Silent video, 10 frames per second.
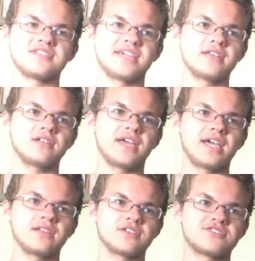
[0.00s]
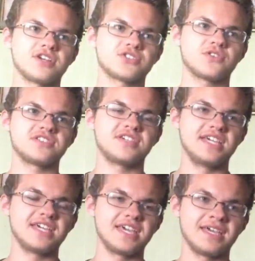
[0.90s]
Daniel Handler starts
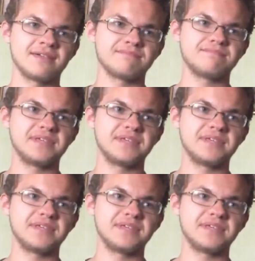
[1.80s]
critiquing